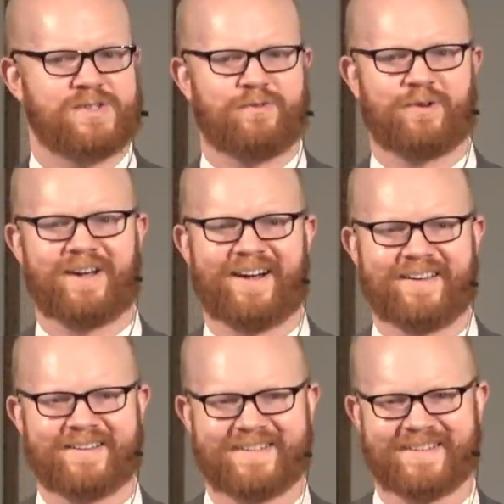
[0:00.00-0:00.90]
you forgot it,
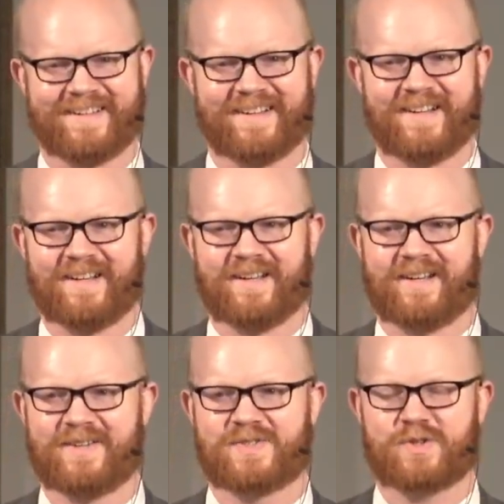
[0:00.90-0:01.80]

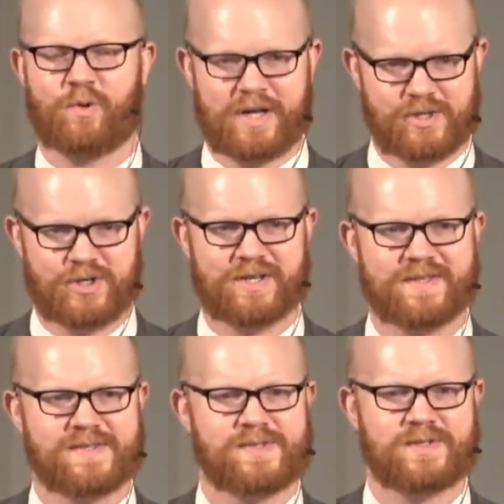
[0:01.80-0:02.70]
is
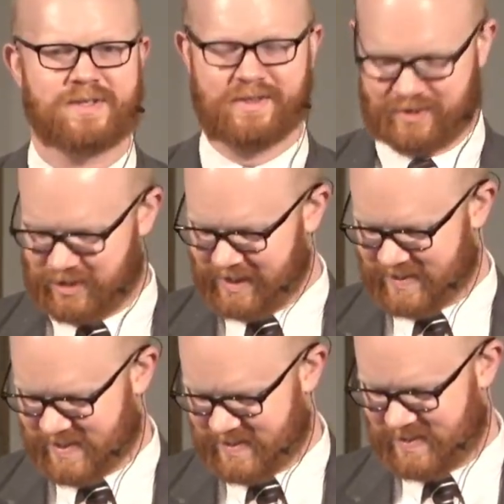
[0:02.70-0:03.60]
Questions
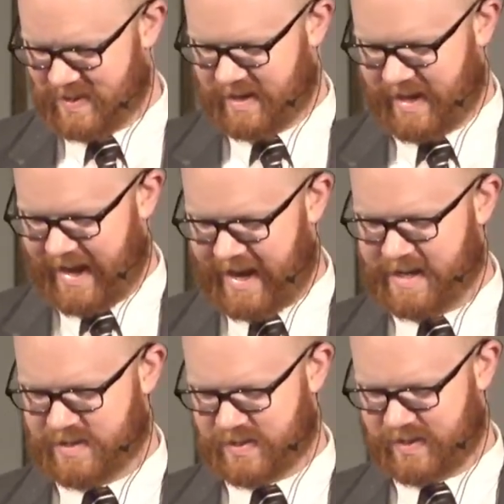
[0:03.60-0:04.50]
Jesus
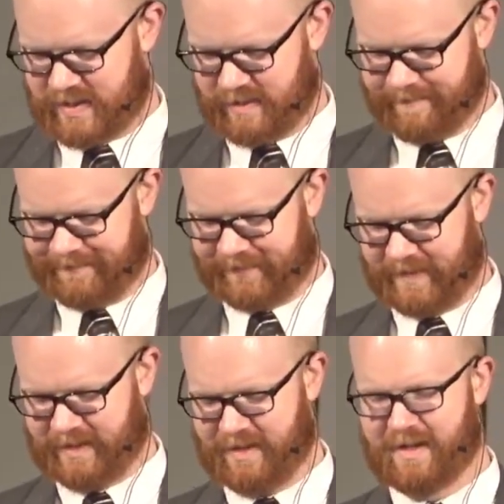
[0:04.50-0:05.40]
Asked.
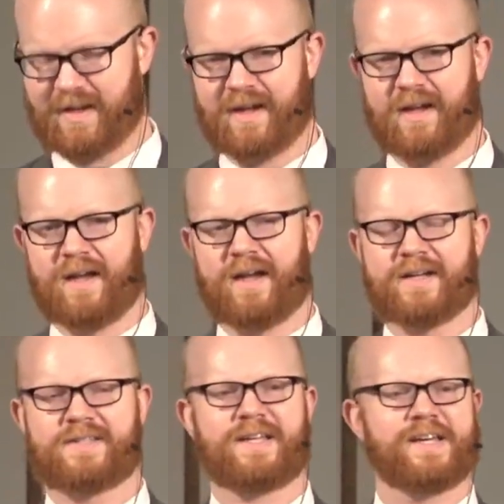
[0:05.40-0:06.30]

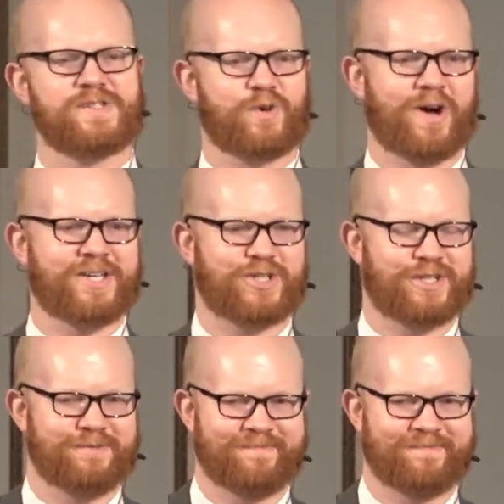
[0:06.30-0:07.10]
And today's question